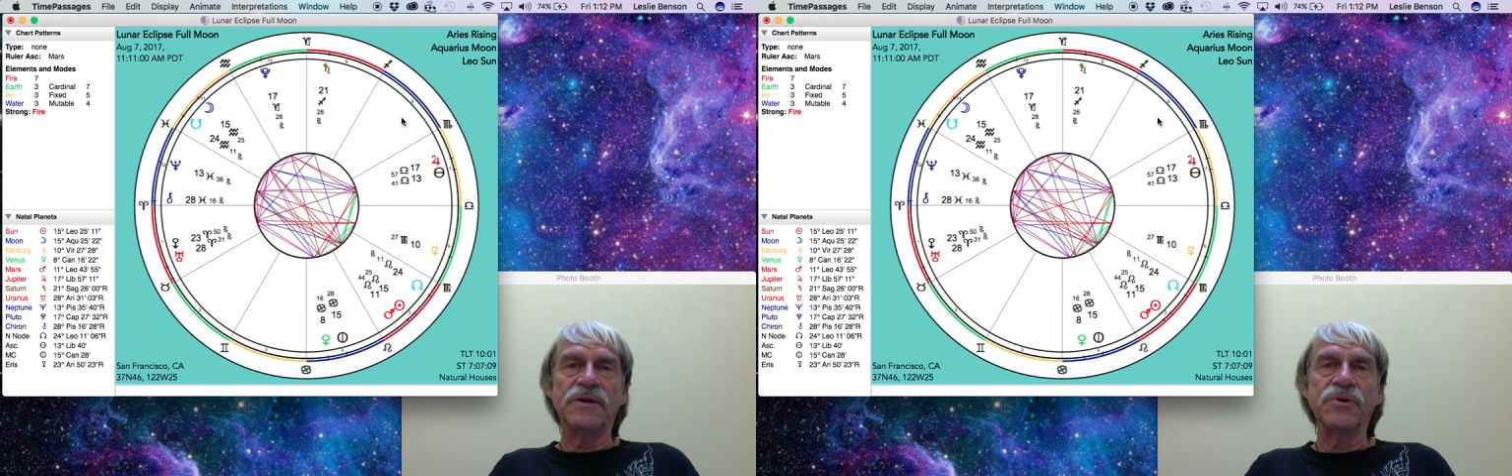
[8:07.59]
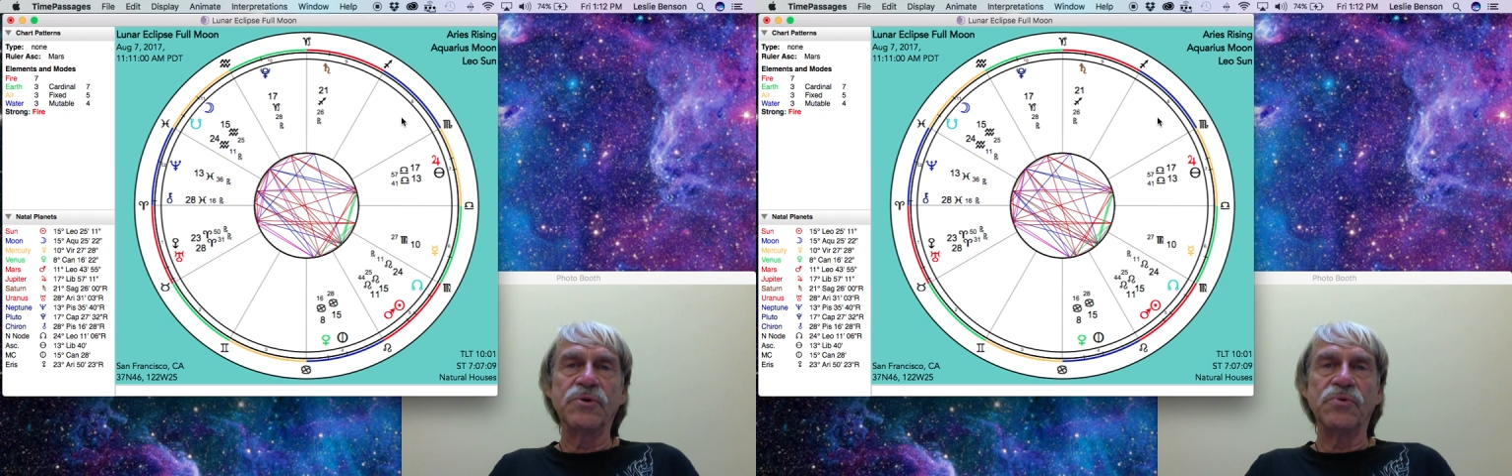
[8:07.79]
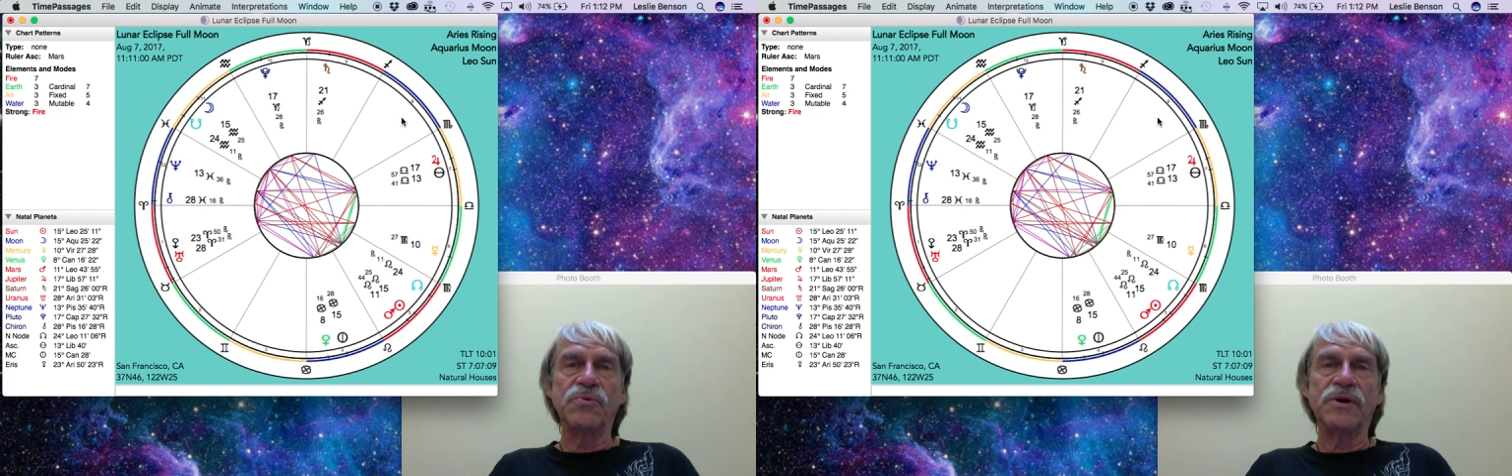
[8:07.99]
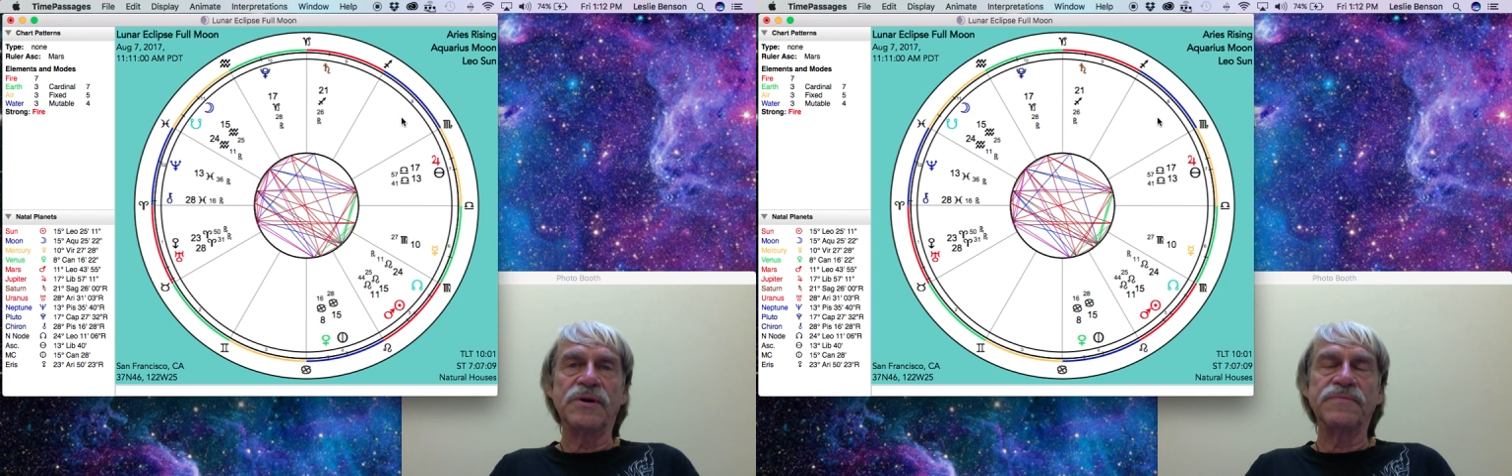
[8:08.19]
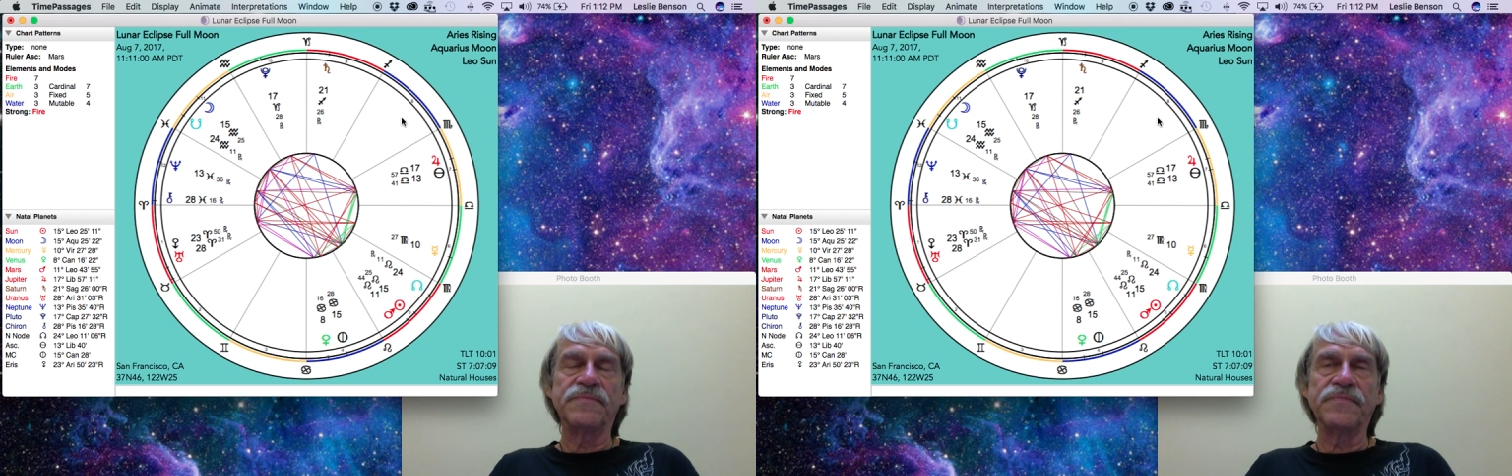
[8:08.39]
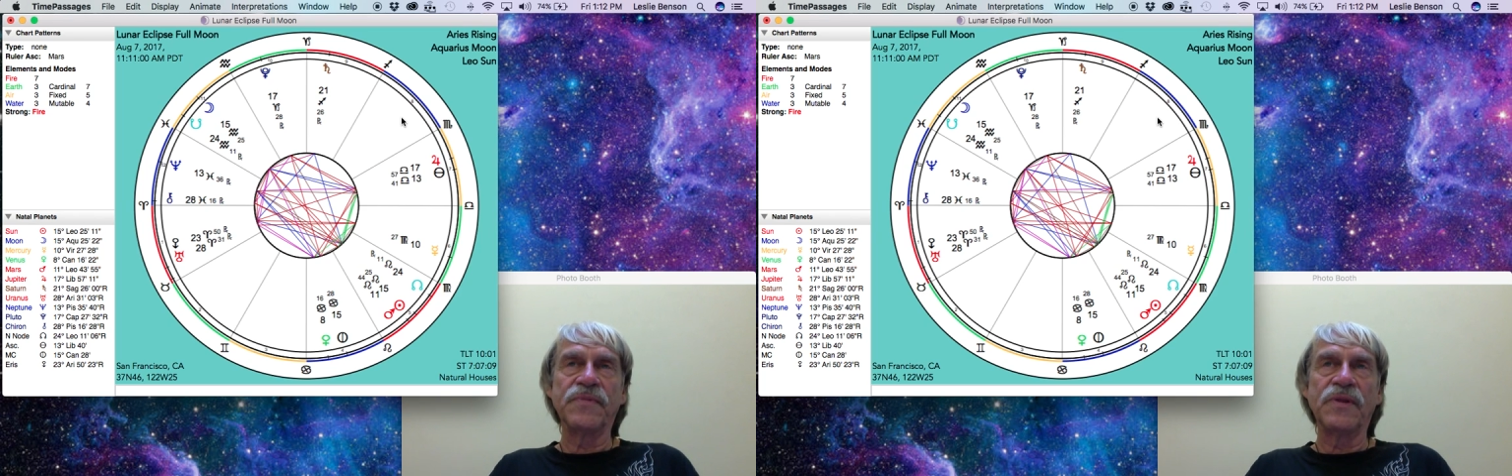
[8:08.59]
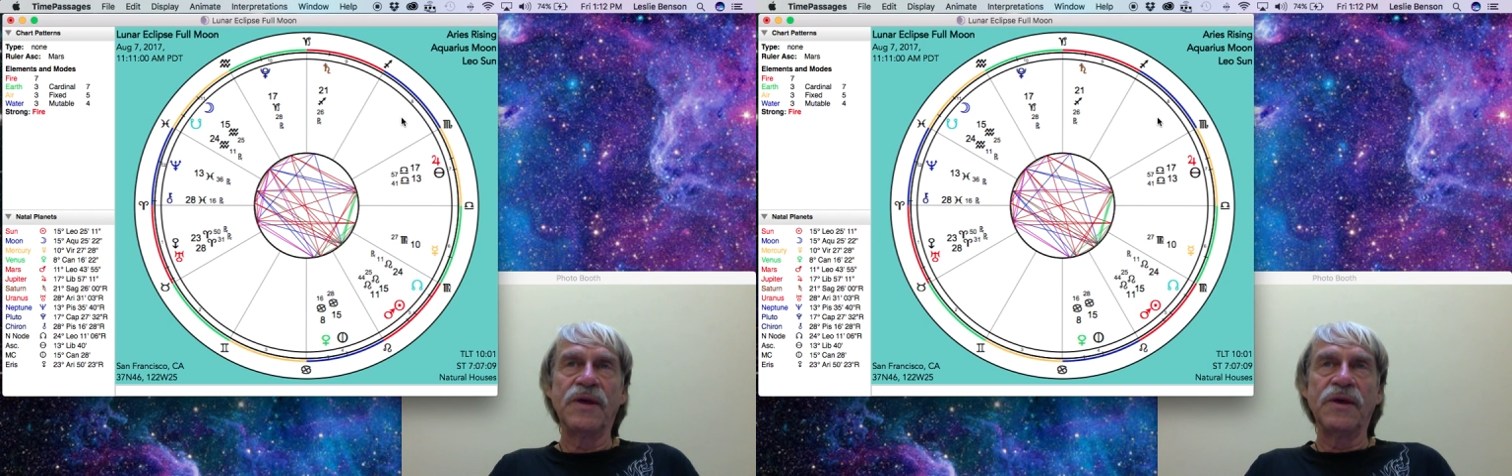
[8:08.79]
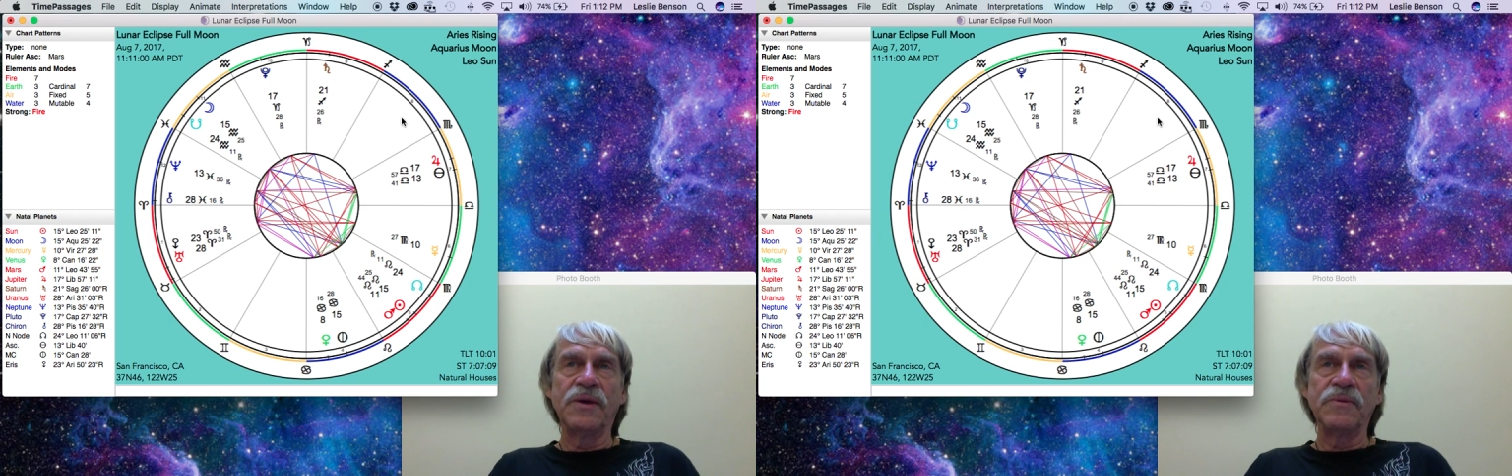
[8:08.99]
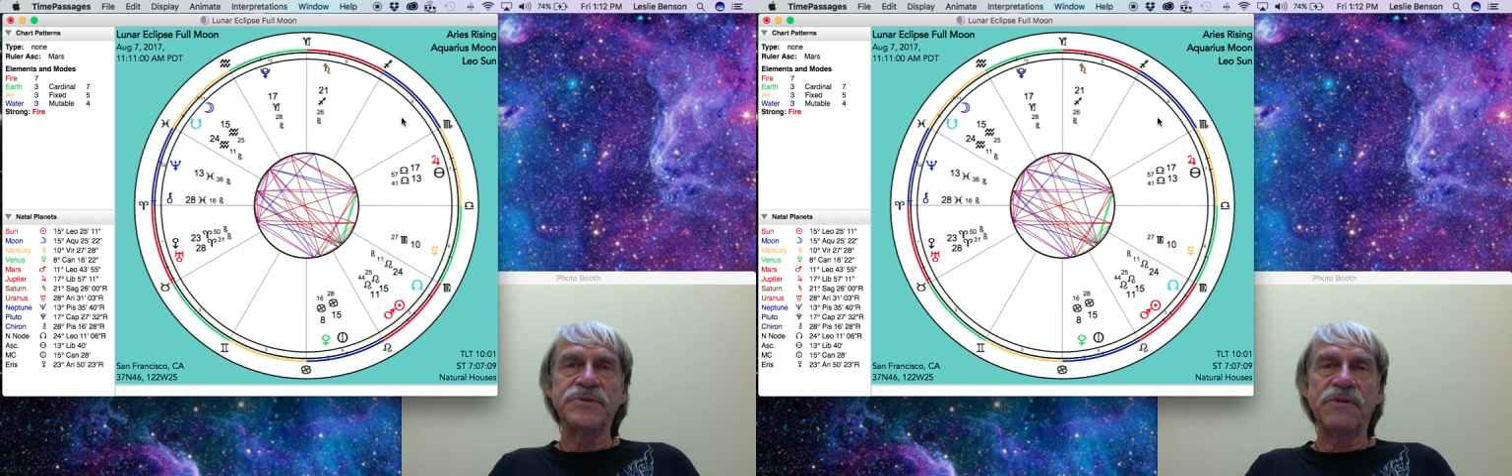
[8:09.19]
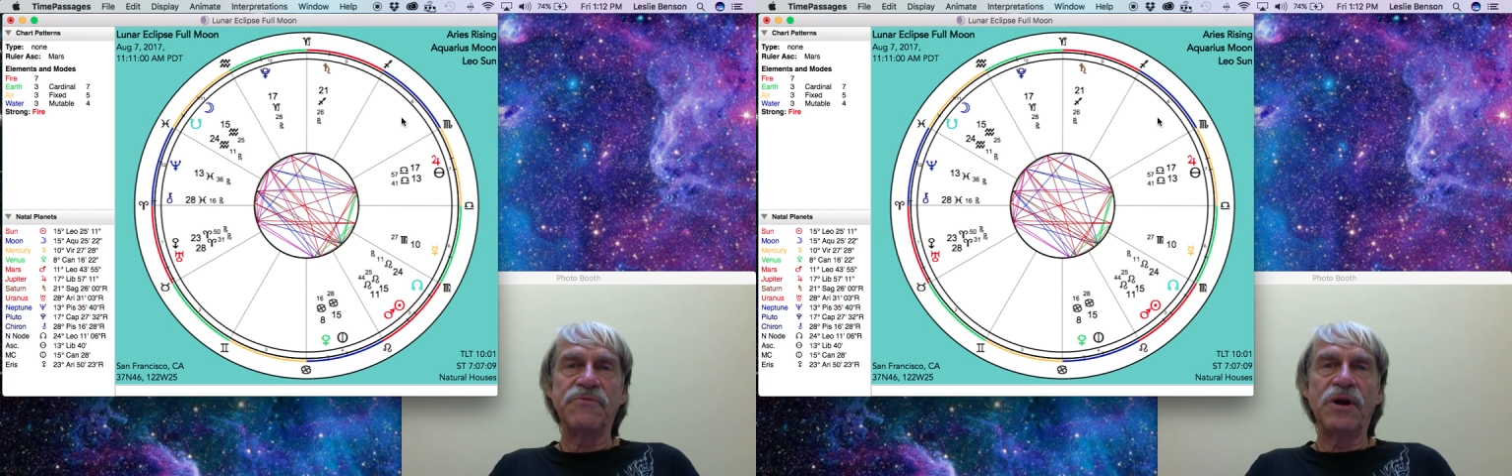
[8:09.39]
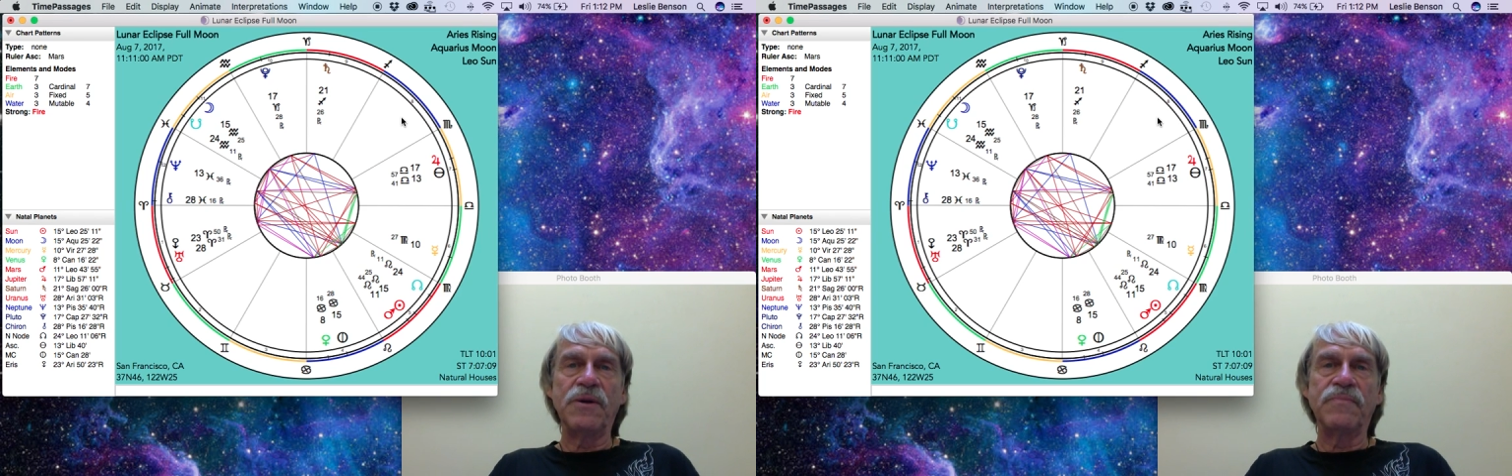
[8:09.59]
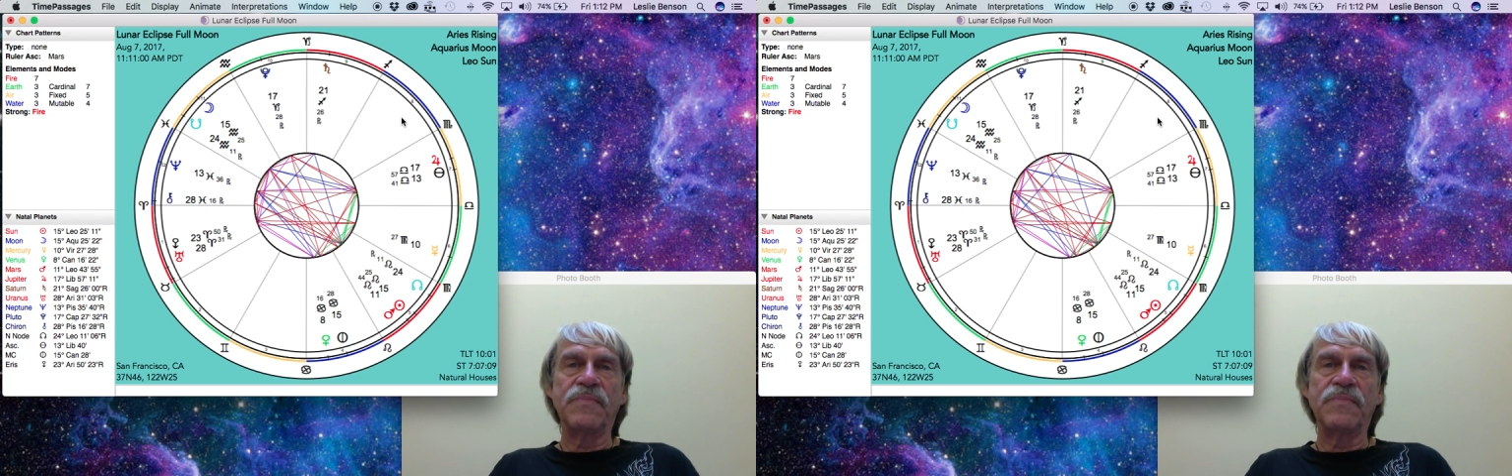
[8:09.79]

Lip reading: who said a very,